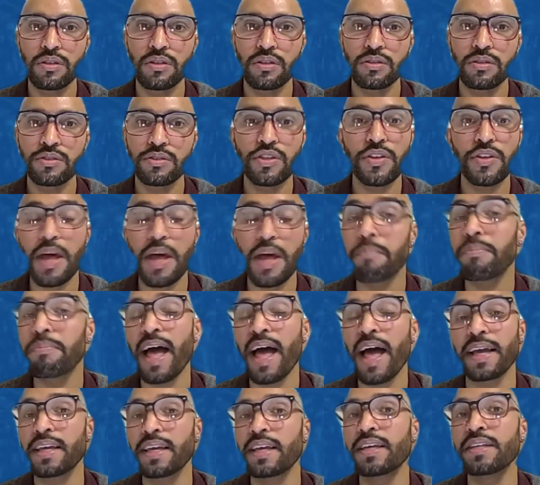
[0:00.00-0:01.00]
so that
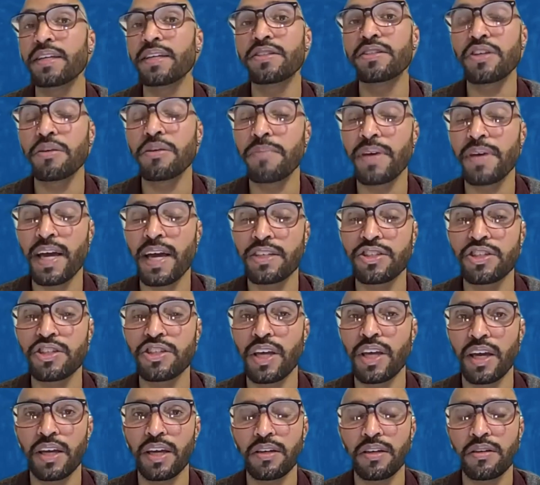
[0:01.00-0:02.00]
Black kids could be
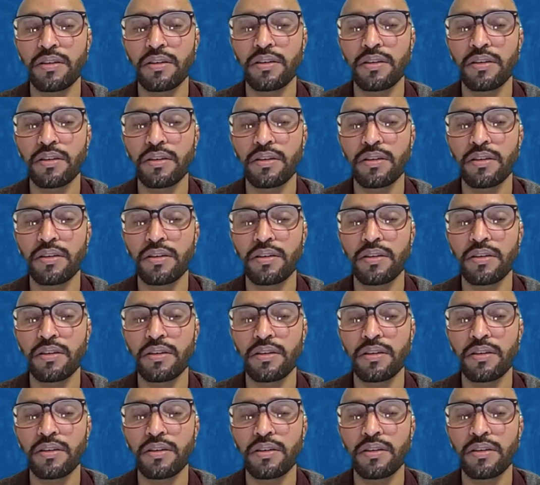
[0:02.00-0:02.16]
educated,